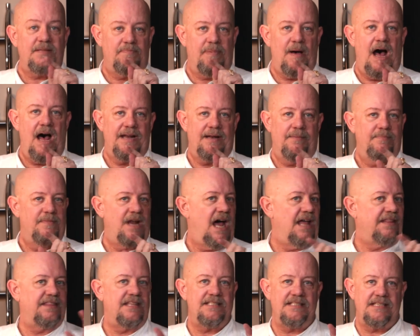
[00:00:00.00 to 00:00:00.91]
the bottom,
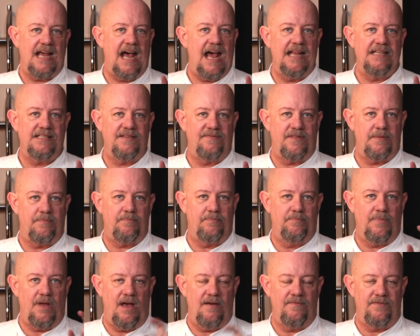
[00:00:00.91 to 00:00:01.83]
not the sides
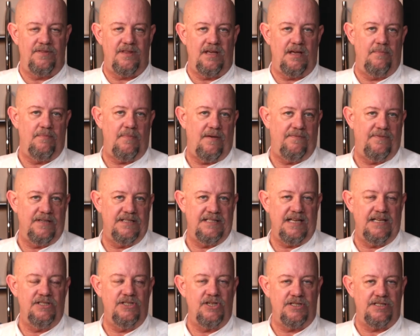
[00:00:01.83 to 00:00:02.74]
of the muffin
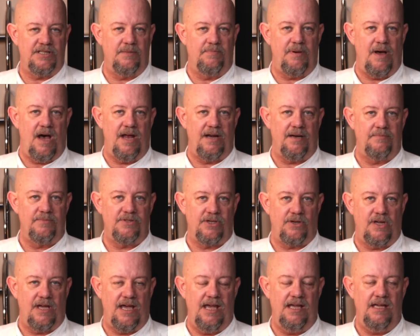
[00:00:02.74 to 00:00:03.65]
tin, just the bottoms,
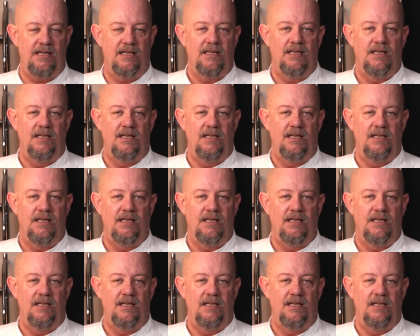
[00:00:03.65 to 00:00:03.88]
okay?